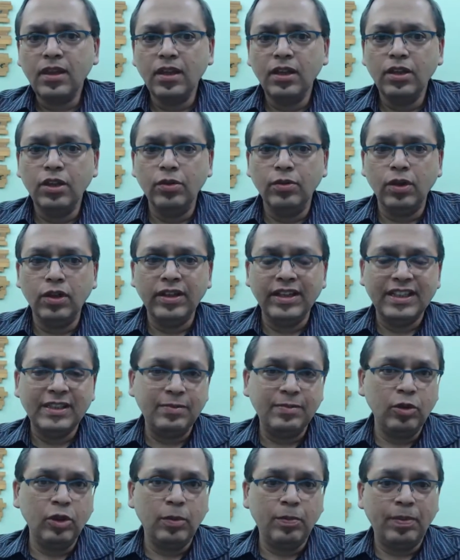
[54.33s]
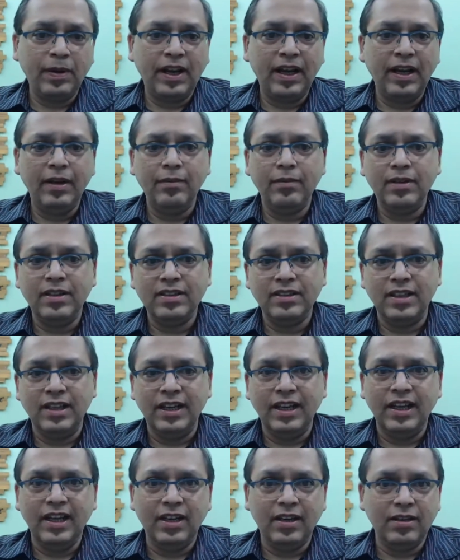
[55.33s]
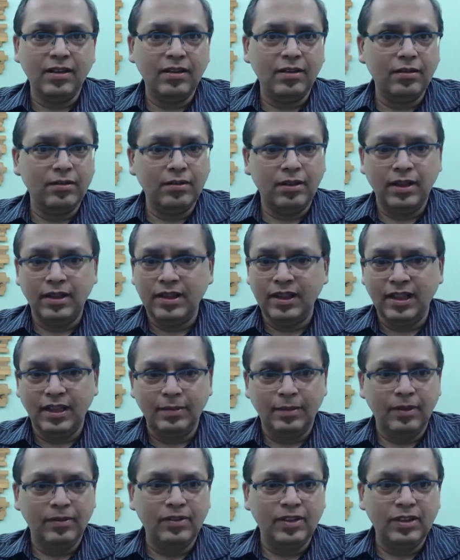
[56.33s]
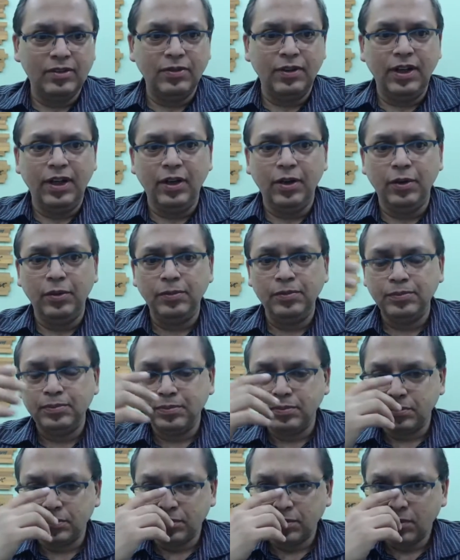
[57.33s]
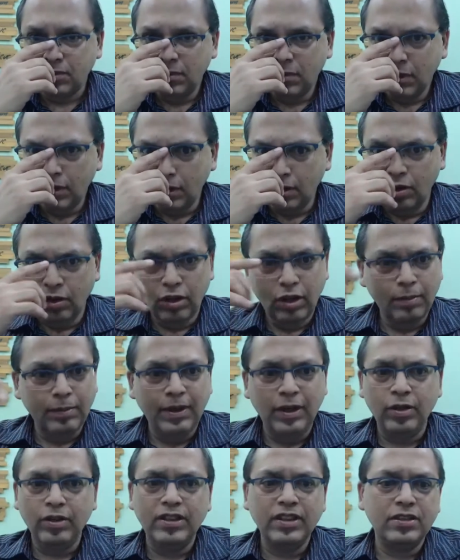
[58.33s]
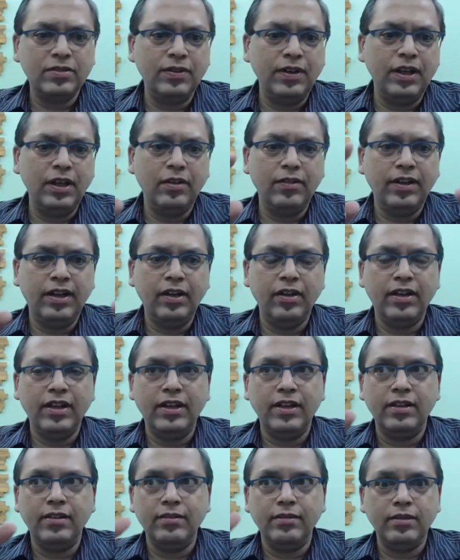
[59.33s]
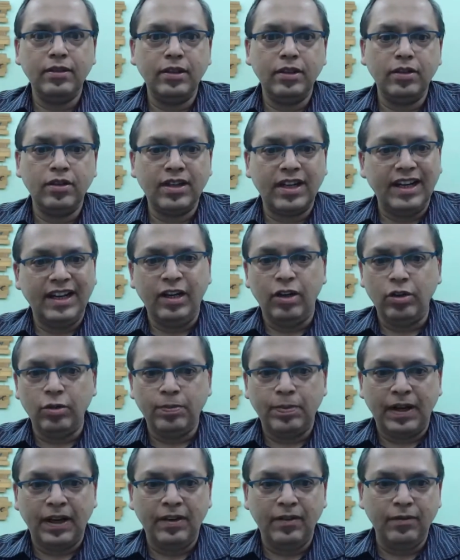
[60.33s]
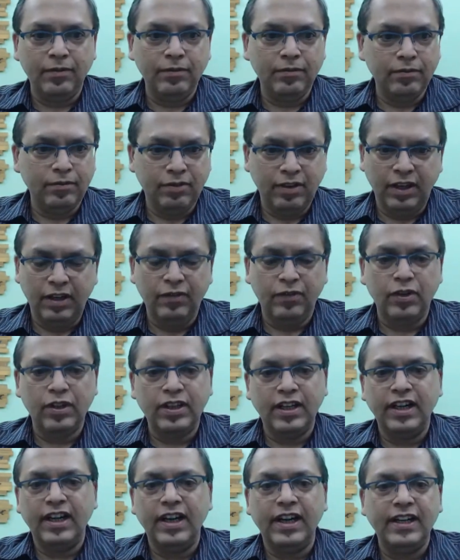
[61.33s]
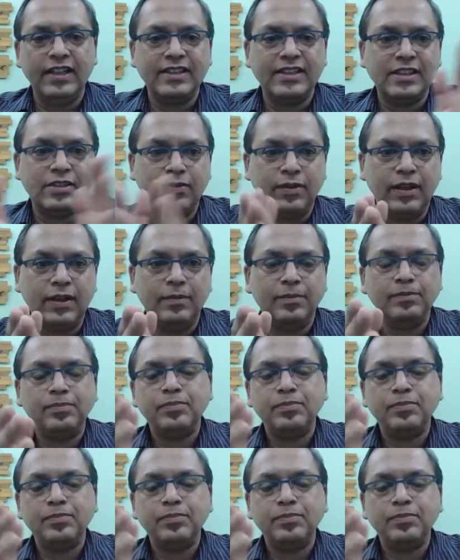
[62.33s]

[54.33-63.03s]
You want to explore Prime, there's a link I think above this video or below this video where you can you know, try out prime free for 30 days as well